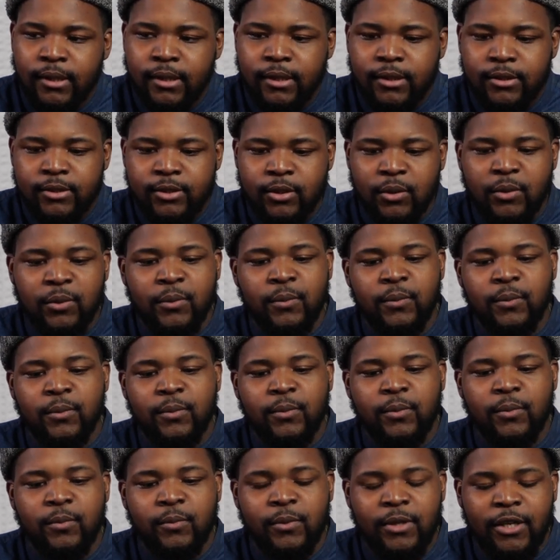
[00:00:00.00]
So
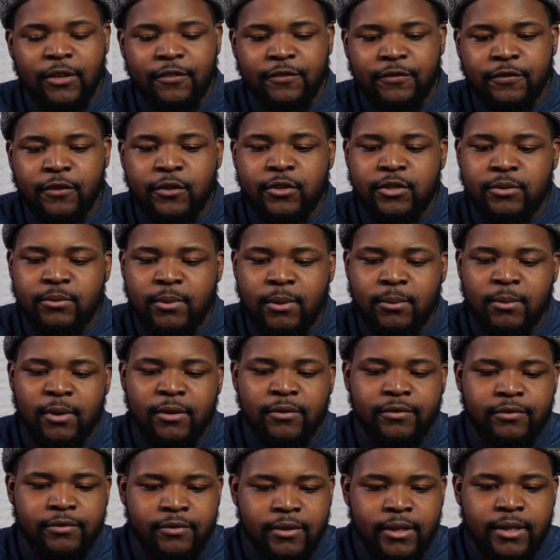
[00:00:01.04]
when I first met my
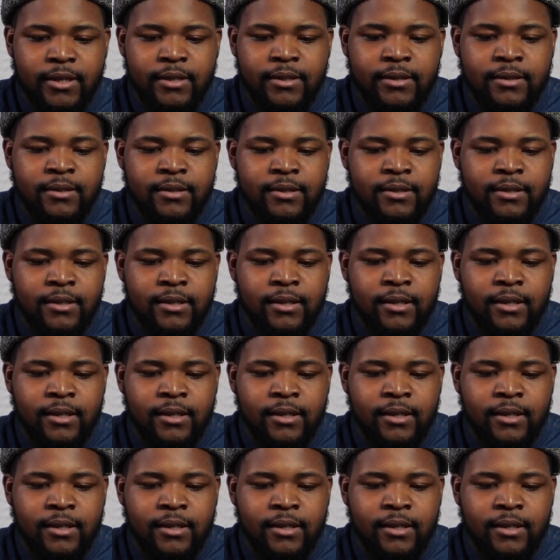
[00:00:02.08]
friends,